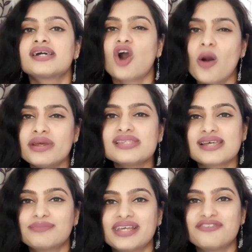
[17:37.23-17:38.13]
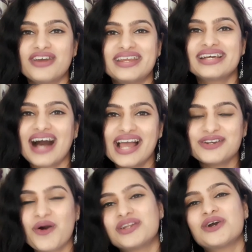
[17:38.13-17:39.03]
comment something very kind
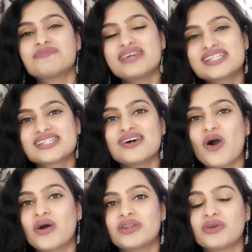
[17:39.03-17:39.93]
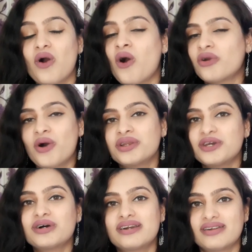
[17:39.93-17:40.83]
on your picture or on
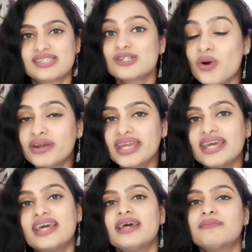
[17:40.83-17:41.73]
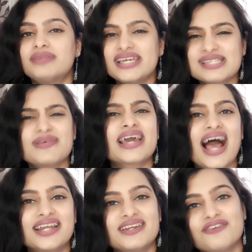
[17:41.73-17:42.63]
your story, please be
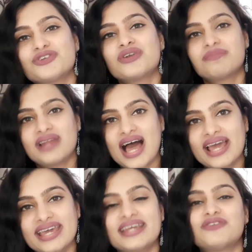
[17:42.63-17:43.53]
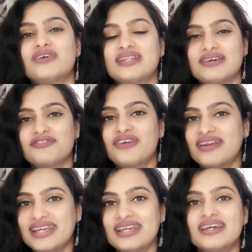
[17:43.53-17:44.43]
kind enough to reply it with
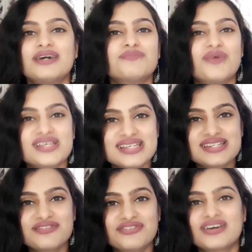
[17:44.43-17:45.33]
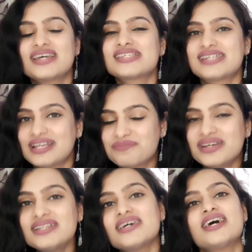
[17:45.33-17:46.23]
very positive
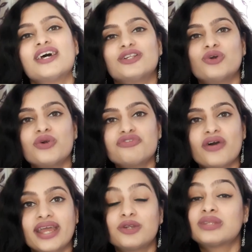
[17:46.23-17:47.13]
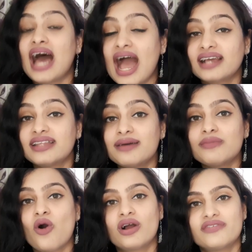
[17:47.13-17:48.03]
statement. Don't forget to thank
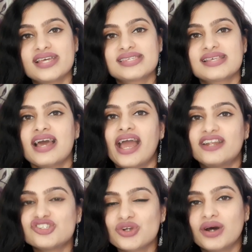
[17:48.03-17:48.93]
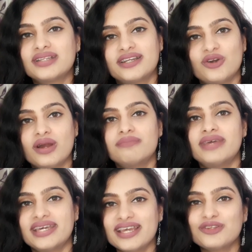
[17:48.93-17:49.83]
them. Always ensure that you are
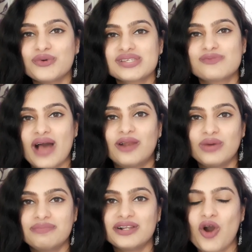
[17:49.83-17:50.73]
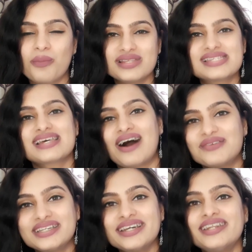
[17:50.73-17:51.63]
making those valuable comments
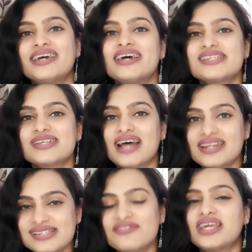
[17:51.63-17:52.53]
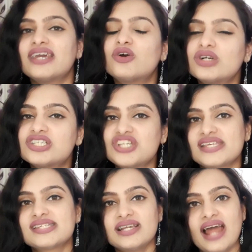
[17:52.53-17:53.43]
counted. So that is a very good
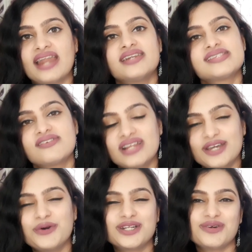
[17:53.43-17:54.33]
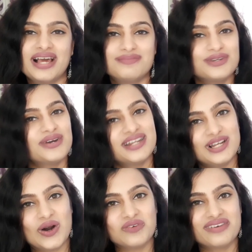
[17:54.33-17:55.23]
gesture and it's really going to help you in a
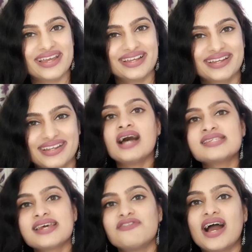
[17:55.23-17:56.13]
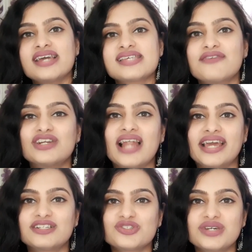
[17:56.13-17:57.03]
long way. Last advice I would
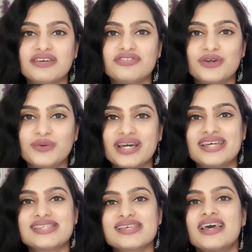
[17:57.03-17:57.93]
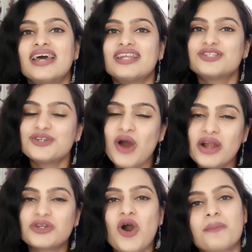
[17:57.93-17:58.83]
like to give you is to
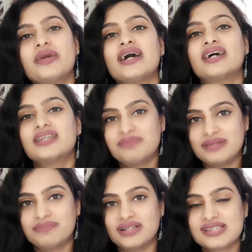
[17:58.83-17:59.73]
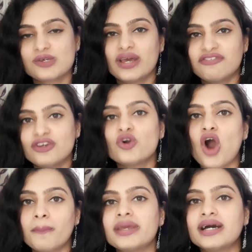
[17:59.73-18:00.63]
not copy other people. So if you
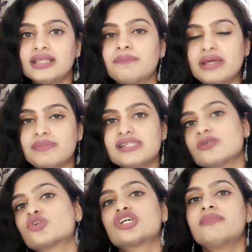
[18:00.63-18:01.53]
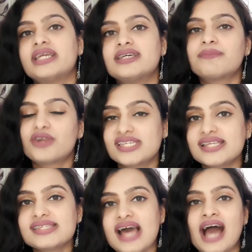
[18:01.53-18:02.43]
copy other people's social media
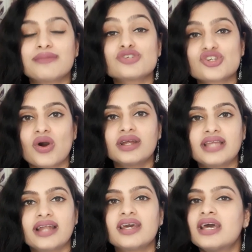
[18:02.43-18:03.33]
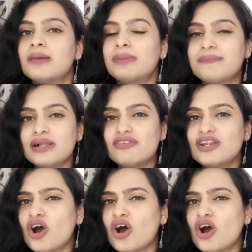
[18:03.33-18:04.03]
presence, I'm sure that people will